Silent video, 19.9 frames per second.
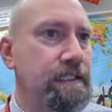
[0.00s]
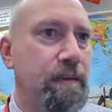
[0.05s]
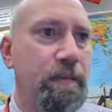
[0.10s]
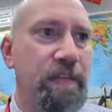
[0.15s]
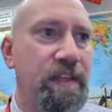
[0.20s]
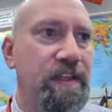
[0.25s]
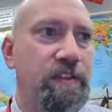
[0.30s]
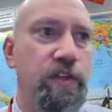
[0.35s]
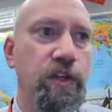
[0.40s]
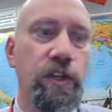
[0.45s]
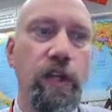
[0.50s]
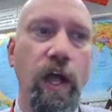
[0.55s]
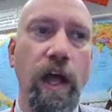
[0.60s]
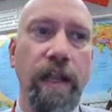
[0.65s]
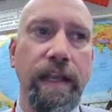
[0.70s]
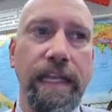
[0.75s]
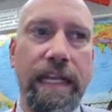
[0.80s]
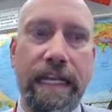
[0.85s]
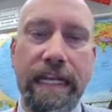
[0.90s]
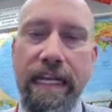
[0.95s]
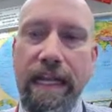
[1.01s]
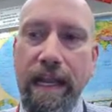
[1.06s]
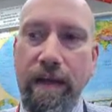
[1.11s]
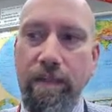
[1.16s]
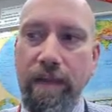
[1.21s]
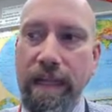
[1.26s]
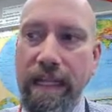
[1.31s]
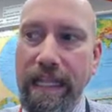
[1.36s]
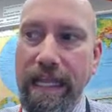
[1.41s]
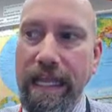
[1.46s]
some things are not needed
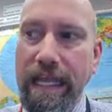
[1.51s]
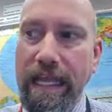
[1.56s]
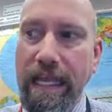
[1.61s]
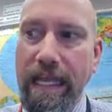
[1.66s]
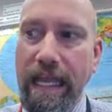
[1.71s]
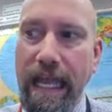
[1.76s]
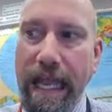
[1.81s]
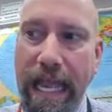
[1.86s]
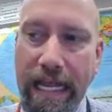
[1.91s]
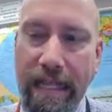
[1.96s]
in MLA